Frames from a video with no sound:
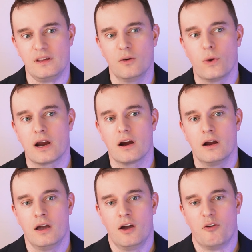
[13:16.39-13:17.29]
where
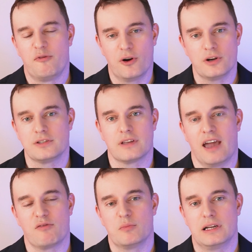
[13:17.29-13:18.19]
first
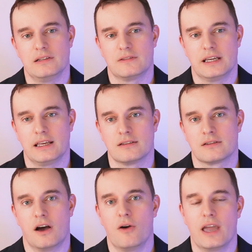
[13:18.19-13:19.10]
everybody
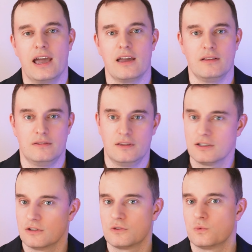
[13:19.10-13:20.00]
thinks, okay,
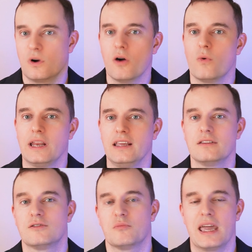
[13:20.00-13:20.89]
this is what we
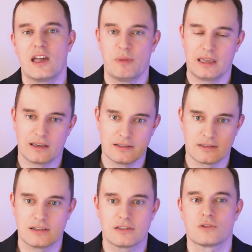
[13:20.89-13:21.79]
need to make because
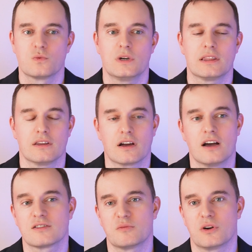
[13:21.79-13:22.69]
this is what the
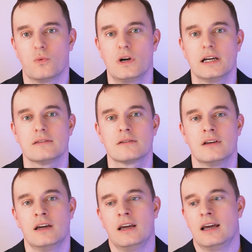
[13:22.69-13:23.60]
customer wants,
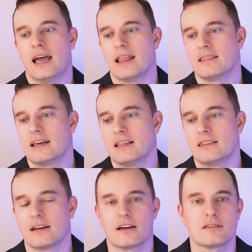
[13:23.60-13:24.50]
and then
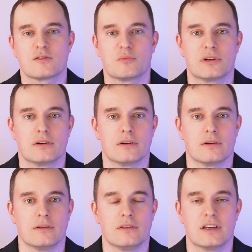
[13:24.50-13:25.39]
the customer
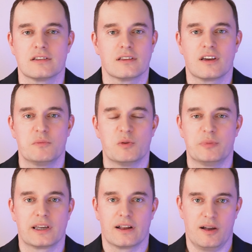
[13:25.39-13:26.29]
doesn't come to
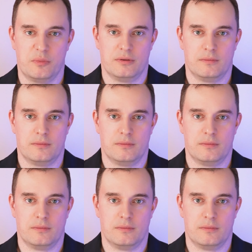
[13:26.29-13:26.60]
pick it up,